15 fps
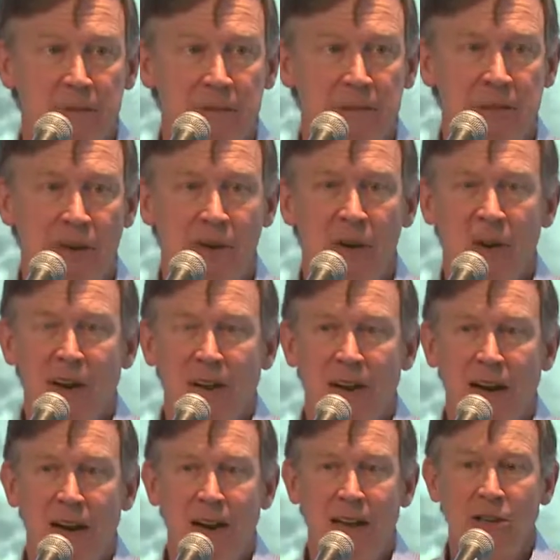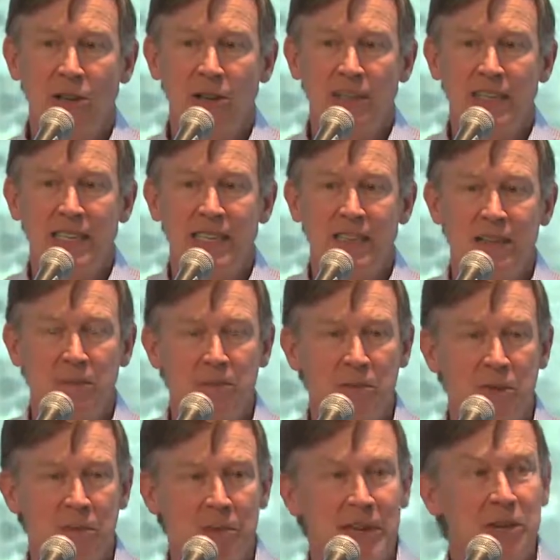you know, I, I look at it. The,
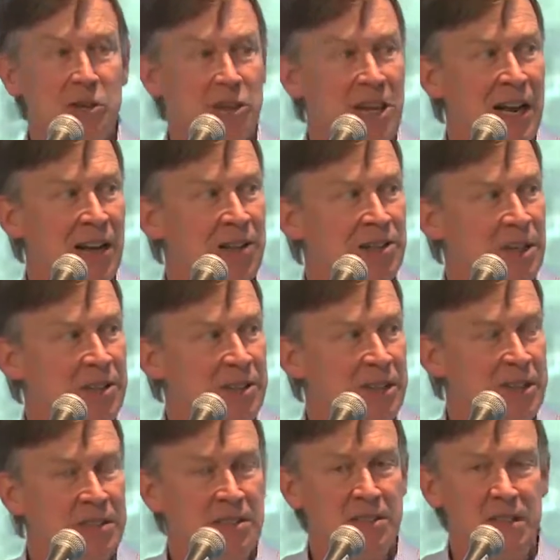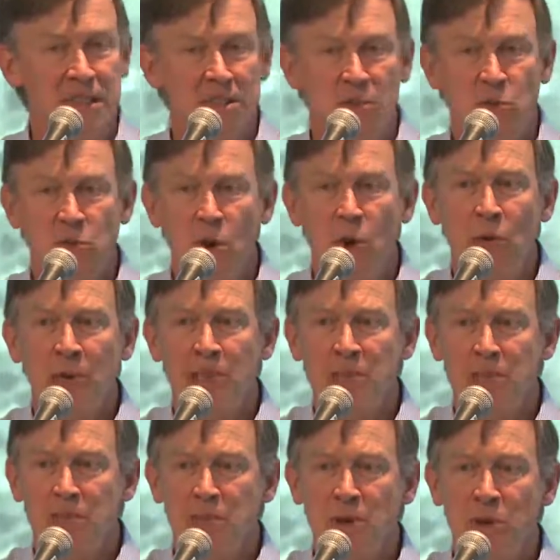the bigger challenge I think is is growing
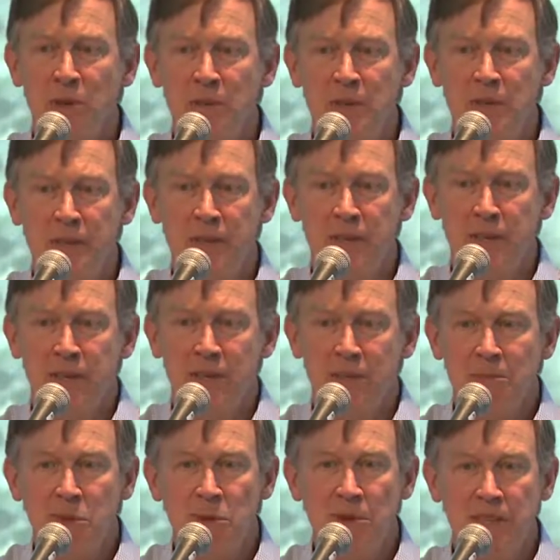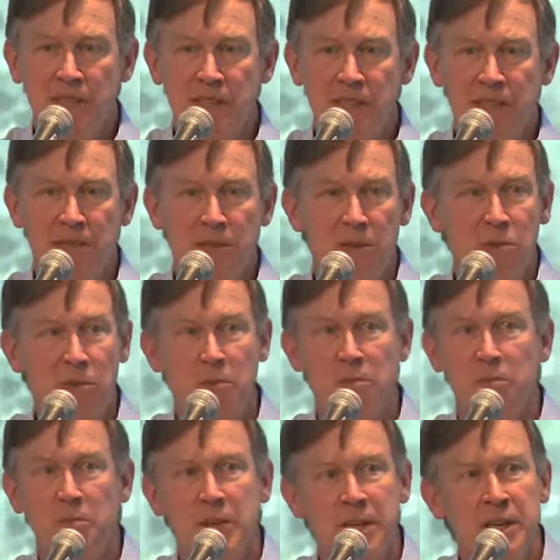suburban communities
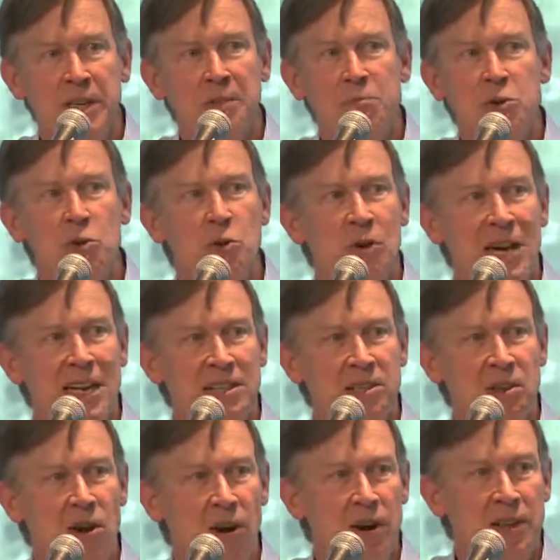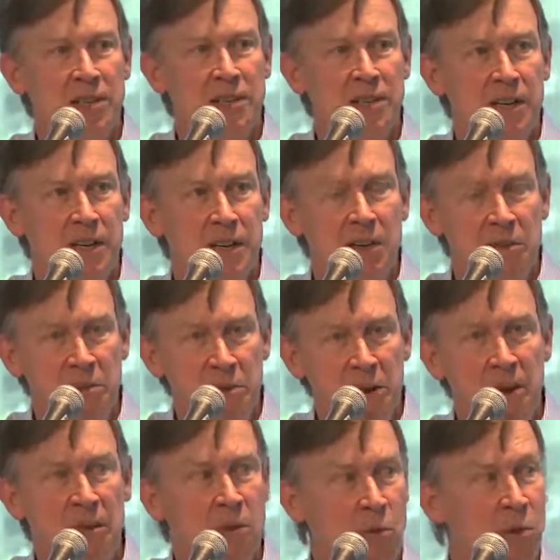with big bluegrass lawns.
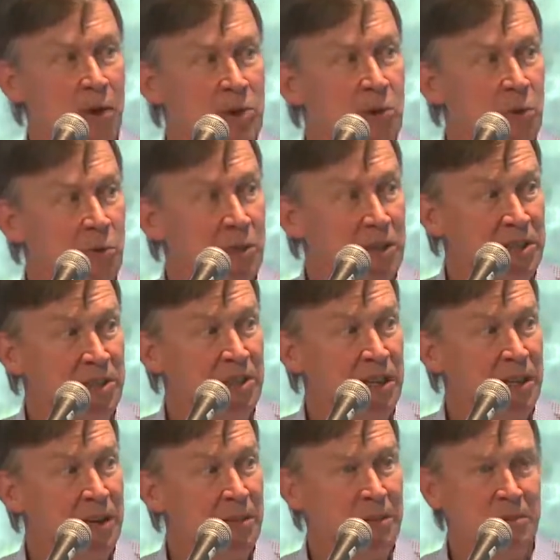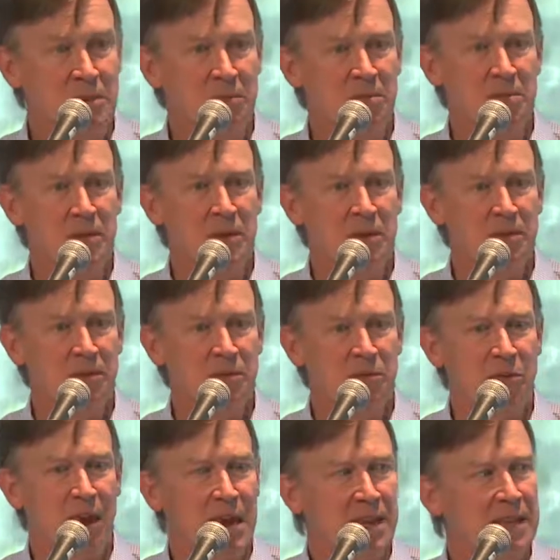They're the ones who are really sucking up. I mean, the
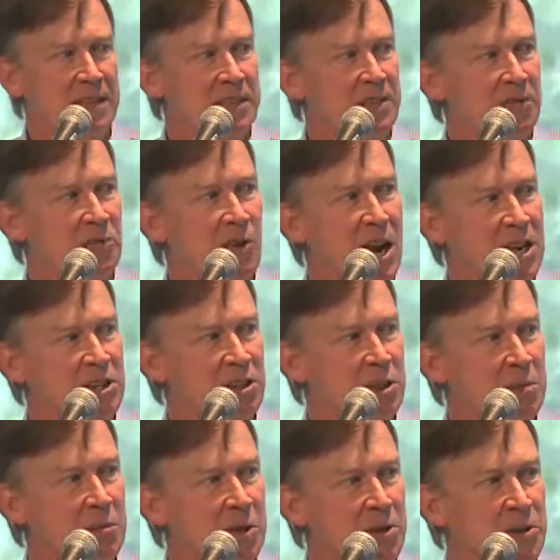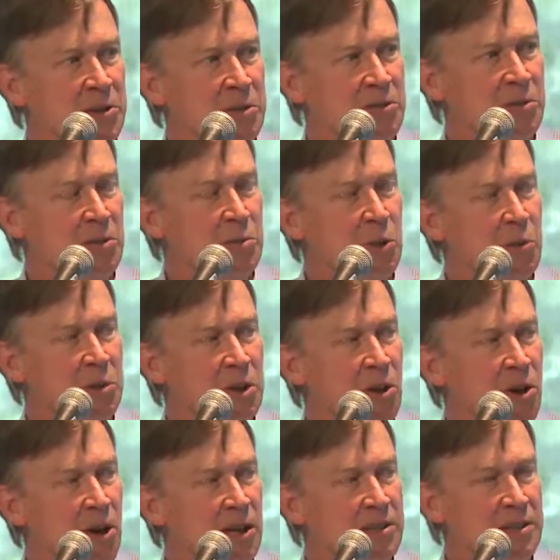fracking is a fraction compared to suburban
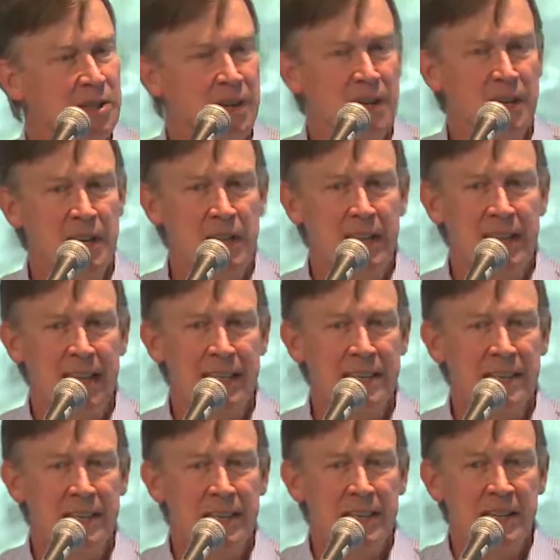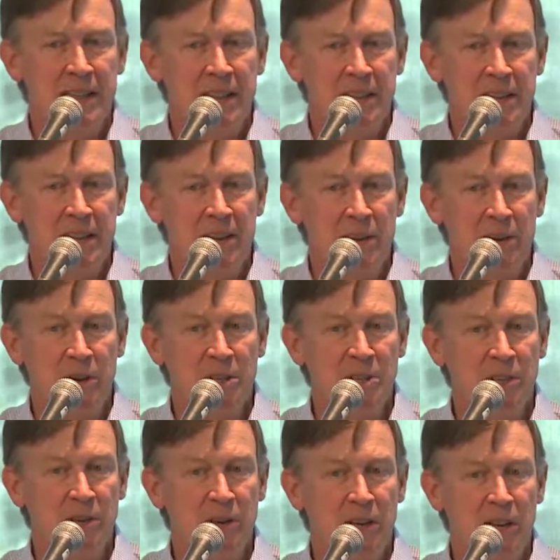lawns, and there is
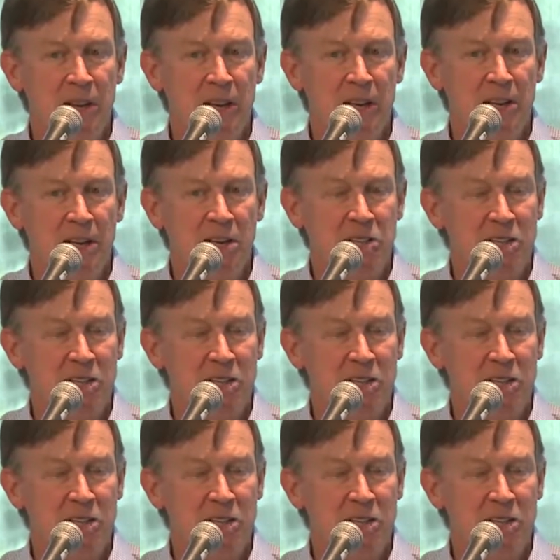a, a, a,